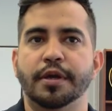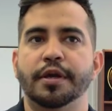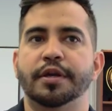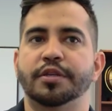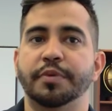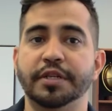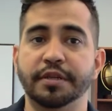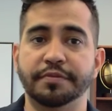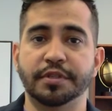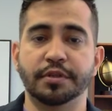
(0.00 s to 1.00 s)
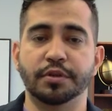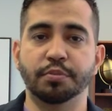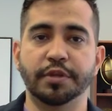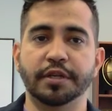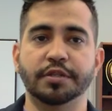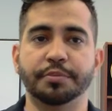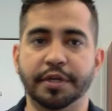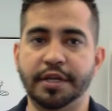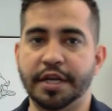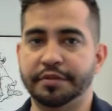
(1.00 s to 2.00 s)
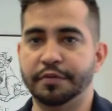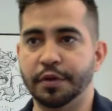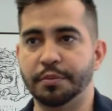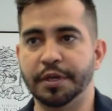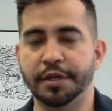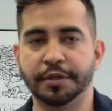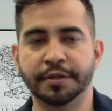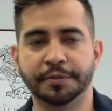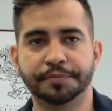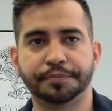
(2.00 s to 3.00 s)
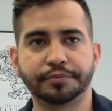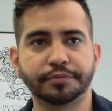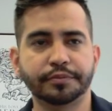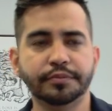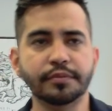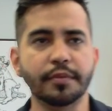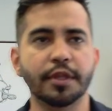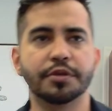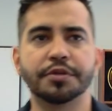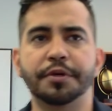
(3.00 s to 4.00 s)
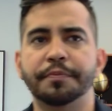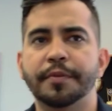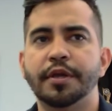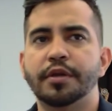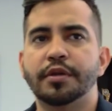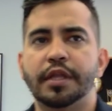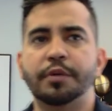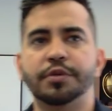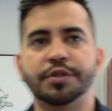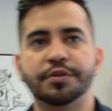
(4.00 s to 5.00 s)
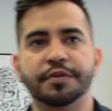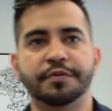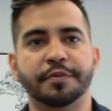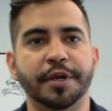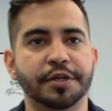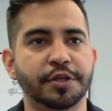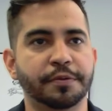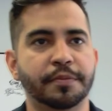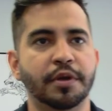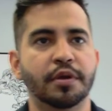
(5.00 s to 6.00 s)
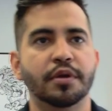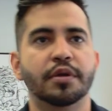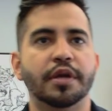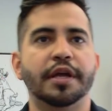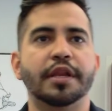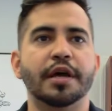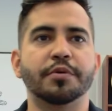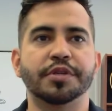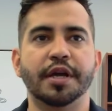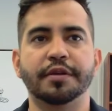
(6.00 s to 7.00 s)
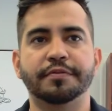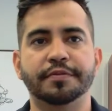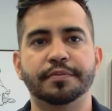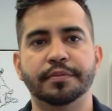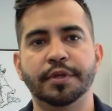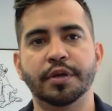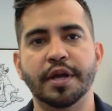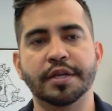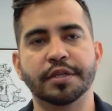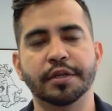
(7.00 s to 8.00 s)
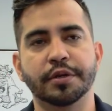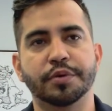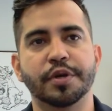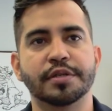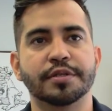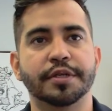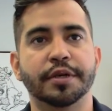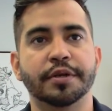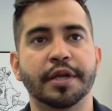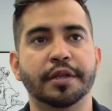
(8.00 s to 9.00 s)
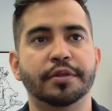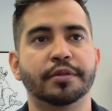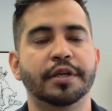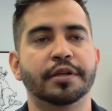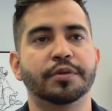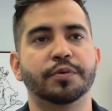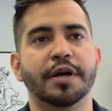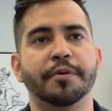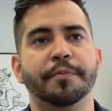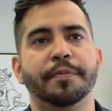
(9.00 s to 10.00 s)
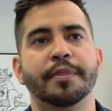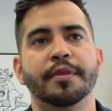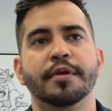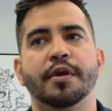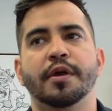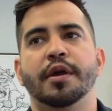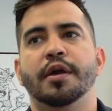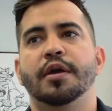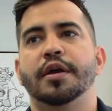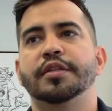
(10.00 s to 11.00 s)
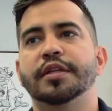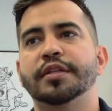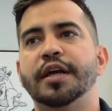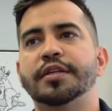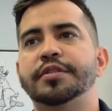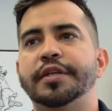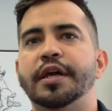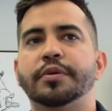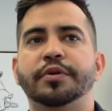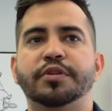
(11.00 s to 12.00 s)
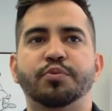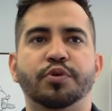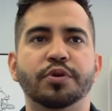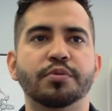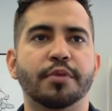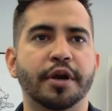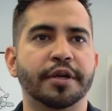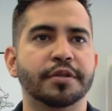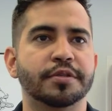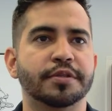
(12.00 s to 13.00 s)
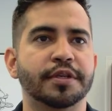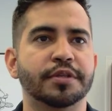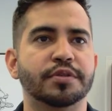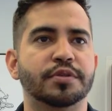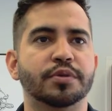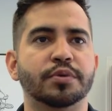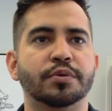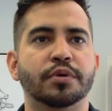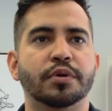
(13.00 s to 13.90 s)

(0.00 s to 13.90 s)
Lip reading: Especially if it's a duplex, it'd be cash flowing immediately. So that was useful information, and I was kind of asking little questions here and there throughout. And then lastly, how to explore new markets is to